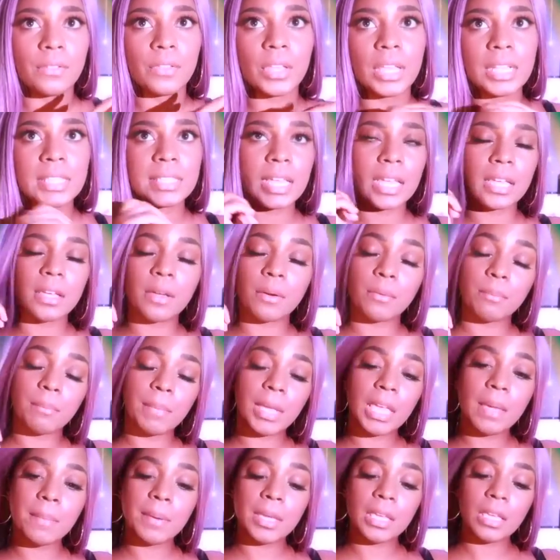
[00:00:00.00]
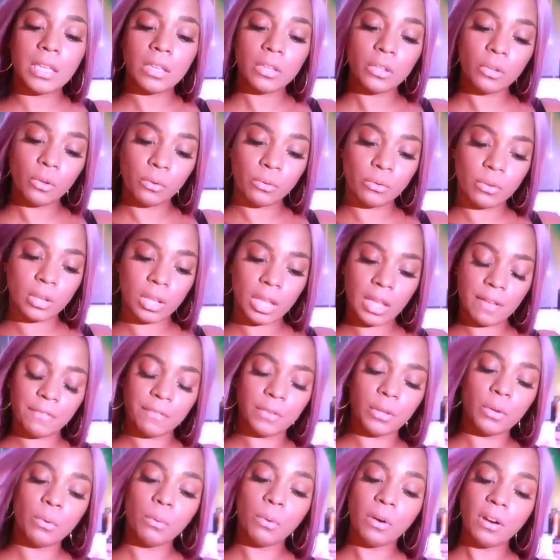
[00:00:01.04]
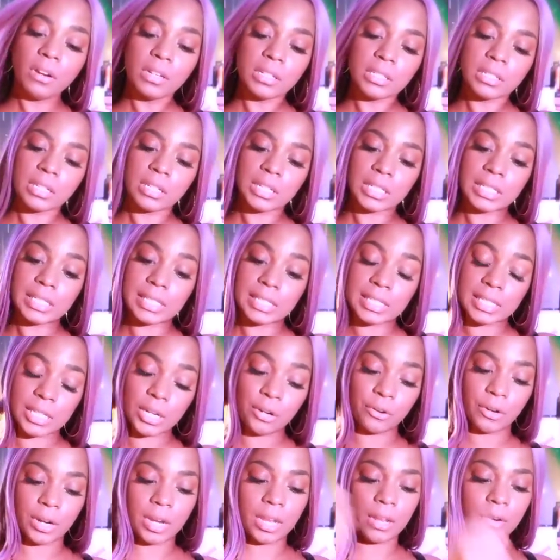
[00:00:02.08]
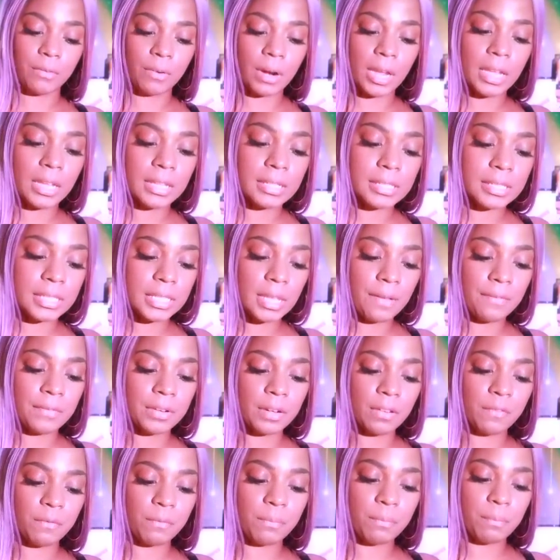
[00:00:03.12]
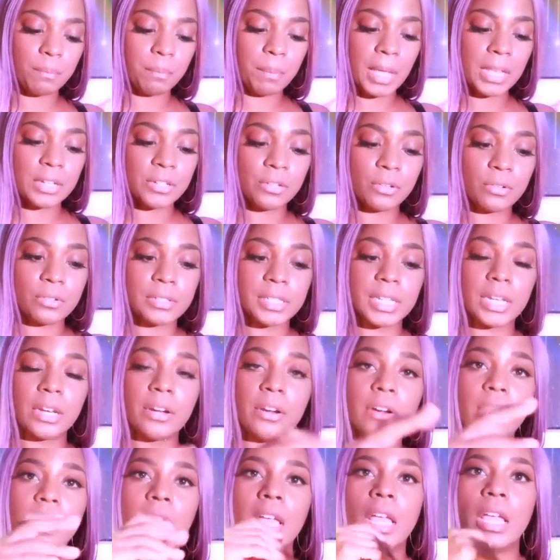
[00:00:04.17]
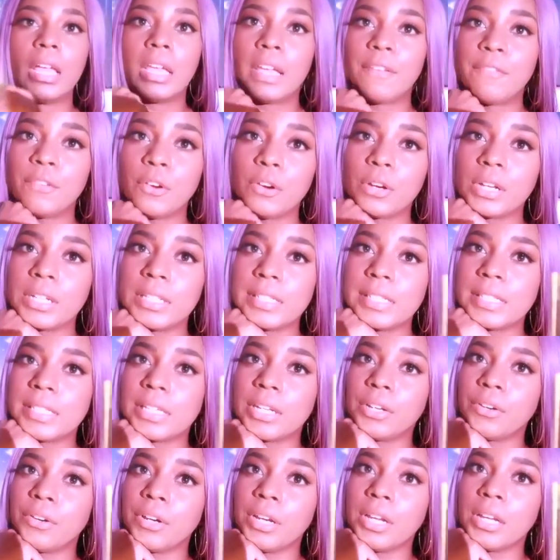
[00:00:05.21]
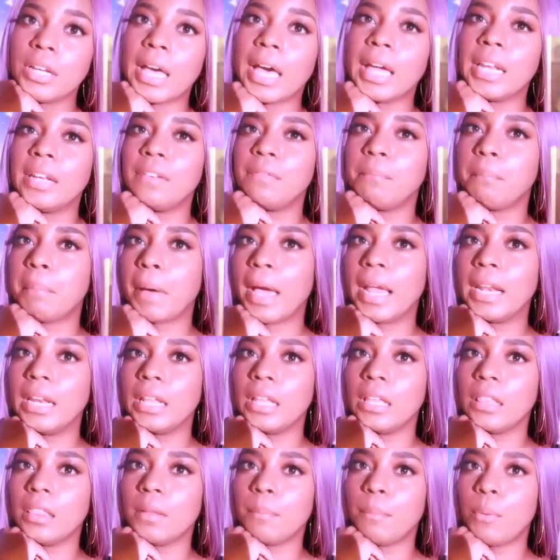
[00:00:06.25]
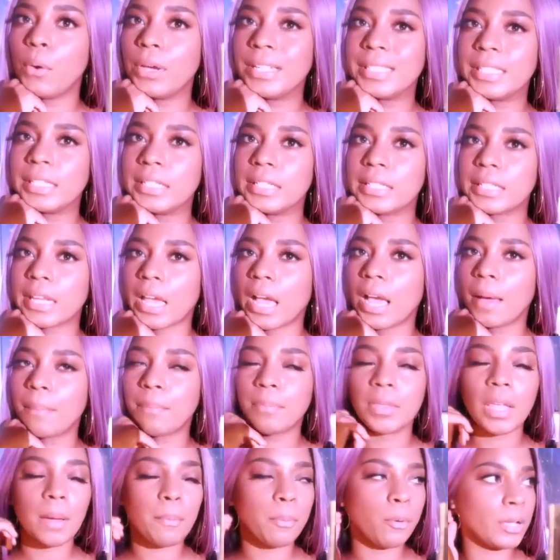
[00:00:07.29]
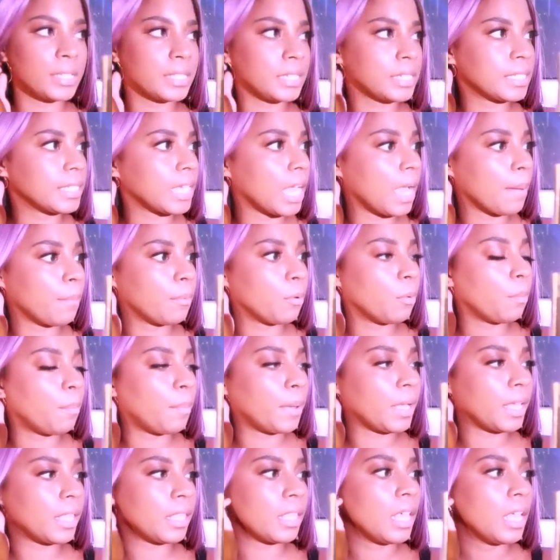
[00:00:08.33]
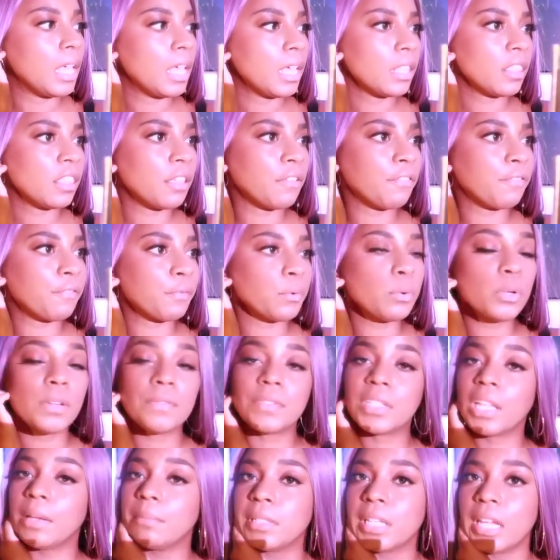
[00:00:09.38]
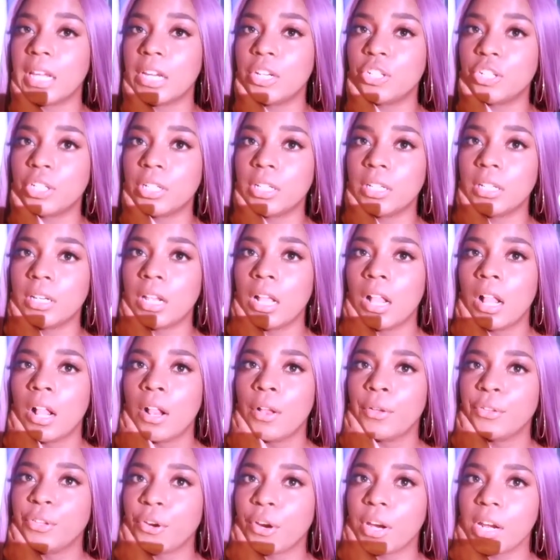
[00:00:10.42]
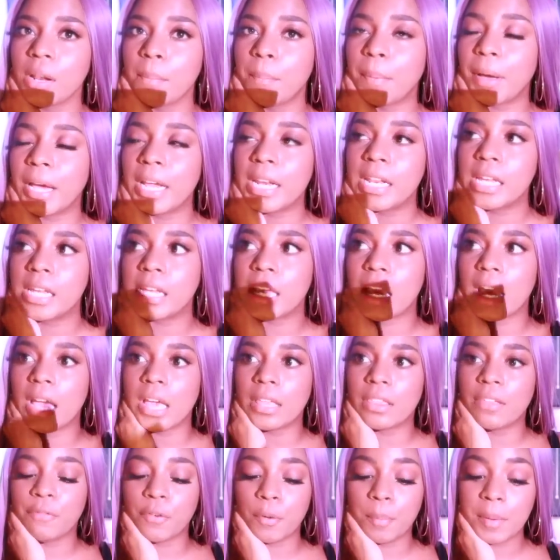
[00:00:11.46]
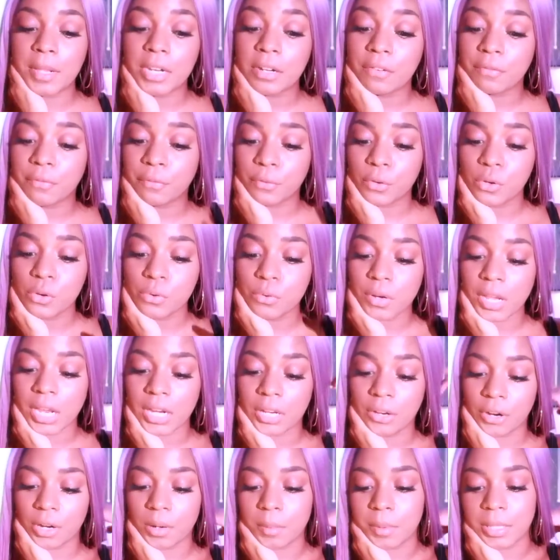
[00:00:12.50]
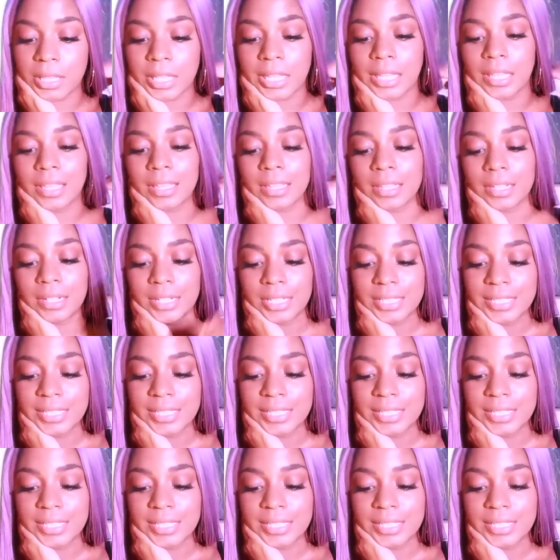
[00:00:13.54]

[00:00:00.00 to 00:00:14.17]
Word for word: It's like maybe you'll, if you are considering, right, seven of pentacles here, if you're considering kind of biting the poisonous app, not poisonous apple, but the fruit of temptation, you're gonna bite it, the forbidden fruit, and you're gonna be like,